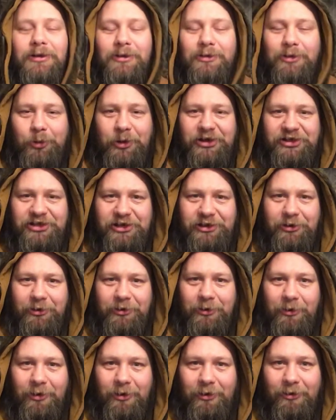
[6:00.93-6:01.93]
Loki's gonna kill
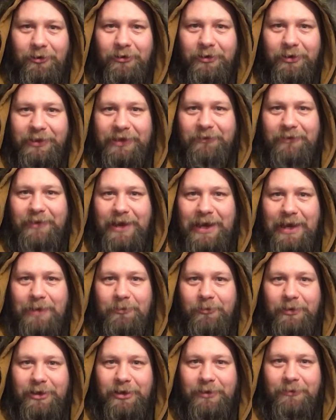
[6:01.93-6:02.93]
you all, give him the
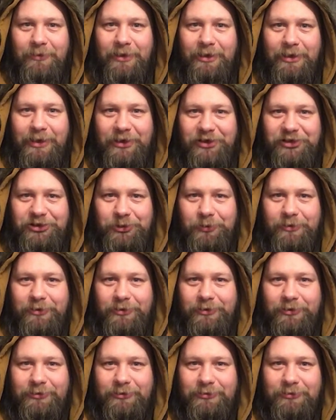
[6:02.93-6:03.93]
hammer anyway, and just
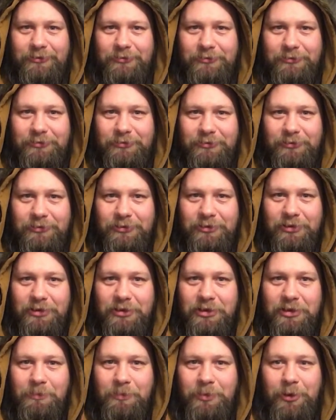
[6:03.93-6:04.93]
surrender.
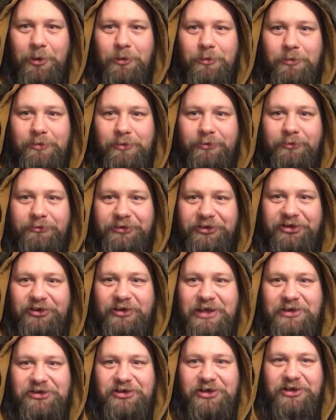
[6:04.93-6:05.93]
But Odin doesn't
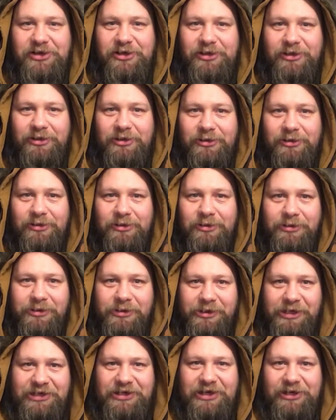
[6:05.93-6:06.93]
like this idea.
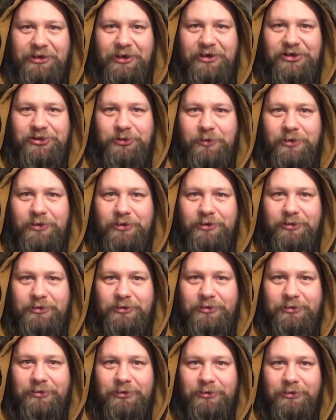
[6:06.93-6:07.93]
He's not gonna
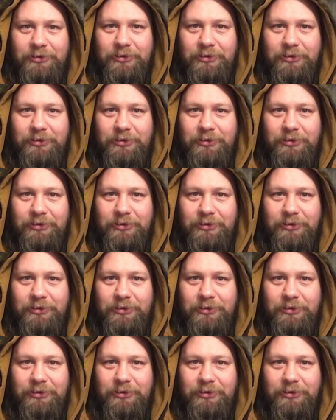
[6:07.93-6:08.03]
surrender.